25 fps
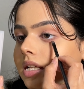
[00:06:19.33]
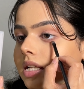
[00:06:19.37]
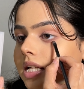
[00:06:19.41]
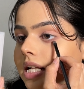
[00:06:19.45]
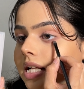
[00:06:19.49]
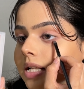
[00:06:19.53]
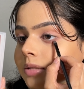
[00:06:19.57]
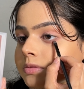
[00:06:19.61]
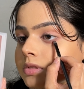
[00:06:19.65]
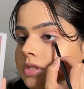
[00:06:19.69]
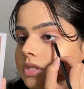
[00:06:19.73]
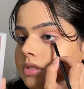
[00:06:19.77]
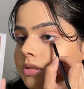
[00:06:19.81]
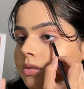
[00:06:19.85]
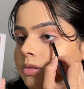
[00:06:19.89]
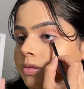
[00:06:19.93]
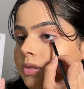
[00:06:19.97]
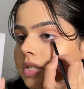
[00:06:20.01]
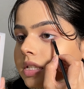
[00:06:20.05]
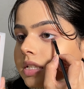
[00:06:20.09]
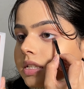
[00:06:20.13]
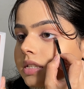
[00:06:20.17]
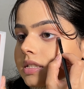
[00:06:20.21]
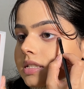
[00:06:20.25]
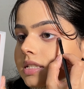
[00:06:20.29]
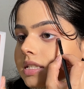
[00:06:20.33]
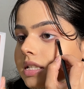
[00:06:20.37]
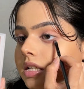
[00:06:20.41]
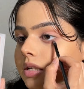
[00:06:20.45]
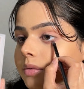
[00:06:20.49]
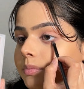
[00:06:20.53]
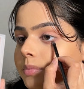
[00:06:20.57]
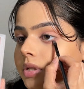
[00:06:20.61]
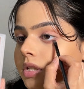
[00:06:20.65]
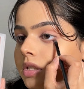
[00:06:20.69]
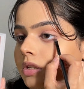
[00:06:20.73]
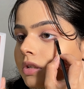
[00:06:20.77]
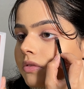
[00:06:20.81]
helps to create this like
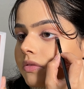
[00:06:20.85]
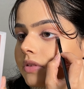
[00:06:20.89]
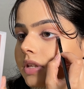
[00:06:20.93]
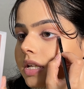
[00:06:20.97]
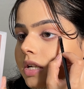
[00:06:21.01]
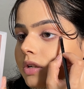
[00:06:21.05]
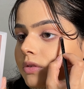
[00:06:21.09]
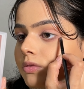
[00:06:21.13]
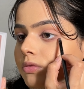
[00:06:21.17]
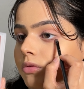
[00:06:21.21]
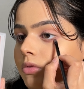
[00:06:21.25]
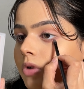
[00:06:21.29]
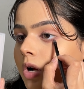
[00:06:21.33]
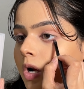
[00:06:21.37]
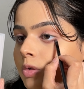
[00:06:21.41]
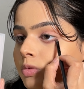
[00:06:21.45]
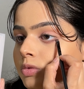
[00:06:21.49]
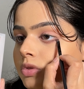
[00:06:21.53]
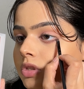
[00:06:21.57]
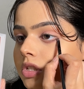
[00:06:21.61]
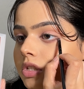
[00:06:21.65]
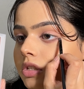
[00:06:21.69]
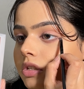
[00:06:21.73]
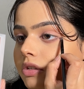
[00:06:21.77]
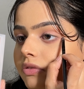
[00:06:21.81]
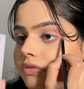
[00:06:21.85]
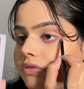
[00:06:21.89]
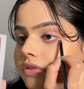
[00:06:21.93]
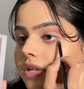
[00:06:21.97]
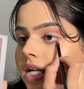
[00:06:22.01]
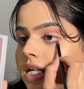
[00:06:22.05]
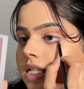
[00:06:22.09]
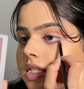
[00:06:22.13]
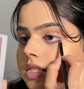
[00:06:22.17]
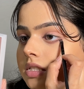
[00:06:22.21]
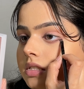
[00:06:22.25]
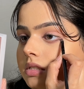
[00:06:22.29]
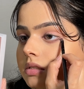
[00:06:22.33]
a bit of like a rounder
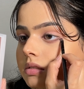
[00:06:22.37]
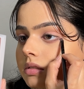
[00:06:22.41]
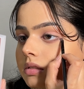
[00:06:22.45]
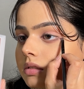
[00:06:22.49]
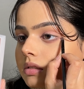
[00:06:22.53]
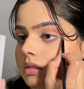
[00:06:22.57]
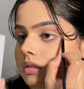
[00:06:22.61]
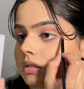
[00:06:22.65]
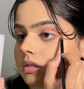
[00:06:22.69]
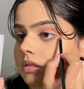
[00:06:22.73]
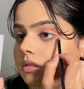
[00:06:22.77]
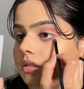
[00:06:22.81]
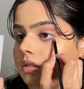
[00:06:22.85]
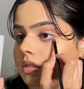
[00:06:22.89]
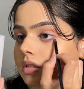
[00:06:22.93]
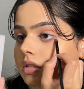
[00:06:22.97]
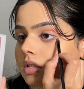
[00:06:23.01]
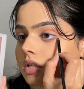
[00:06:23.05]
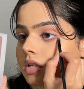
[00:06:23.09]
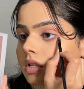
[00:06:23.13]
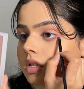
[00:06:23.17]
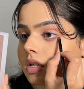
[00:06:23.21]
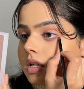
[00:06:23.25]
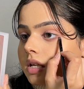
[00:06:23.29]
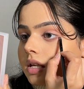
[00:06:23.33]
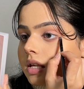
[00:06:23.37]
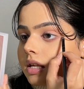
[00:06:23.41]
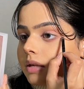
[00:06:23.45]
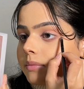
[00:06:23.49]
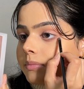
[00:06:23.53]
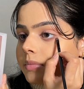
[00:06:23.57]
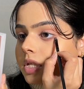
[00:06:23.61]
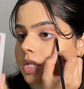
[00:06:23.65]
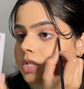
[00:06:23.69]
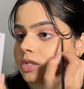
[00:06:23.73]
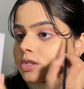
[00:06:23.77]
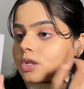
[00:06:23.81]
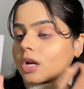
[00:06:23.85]
effect.
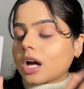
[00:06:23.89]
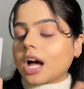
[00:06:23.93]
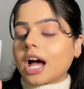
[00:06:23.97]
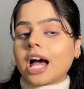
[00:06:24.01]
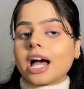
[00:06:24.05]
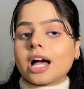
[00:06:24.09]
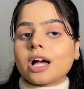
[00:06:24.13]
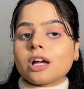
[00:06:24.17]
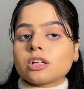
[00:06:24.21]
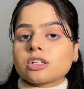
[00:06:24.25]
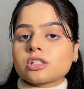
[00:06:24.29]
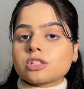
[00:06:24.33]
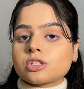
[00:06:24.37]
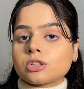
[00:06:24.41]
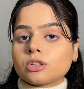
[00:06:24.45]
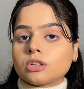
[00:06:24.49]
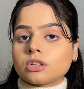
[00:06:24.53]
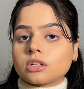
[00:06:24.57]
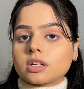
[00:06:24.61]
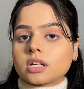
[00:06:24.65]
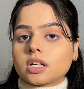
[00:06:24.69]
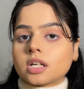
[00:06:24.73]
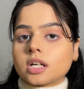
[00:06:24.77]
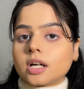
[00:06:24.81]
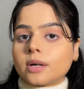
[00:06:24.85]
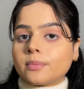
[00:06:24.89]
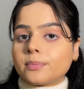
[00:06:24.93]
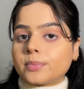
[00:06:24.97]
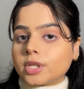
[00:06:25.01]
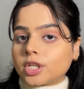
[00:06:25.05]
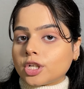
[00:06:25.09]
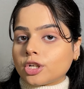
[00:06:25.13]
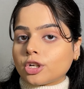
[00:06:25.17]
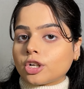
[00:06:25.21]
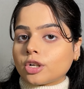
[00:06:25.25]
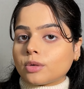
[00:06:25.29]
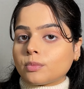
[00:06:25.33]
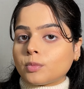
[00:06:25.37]
It makes your eyes
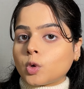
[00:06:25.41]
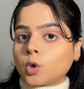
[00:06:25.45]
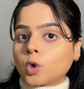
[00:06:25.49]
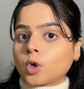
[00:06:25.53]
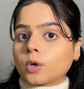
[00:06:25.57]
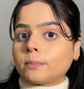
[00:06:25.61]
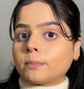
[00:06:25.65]
appear more